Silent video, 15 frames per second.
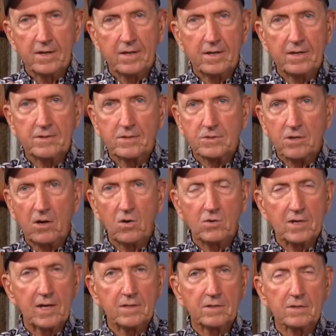and just all
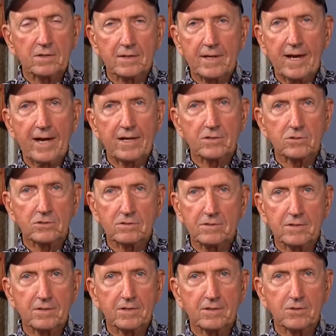kind of little gadgets
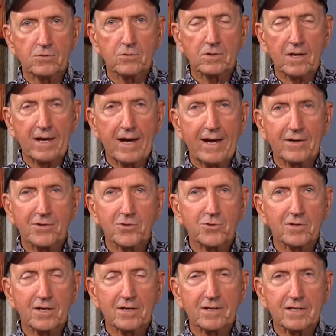uh, that you want to add to it.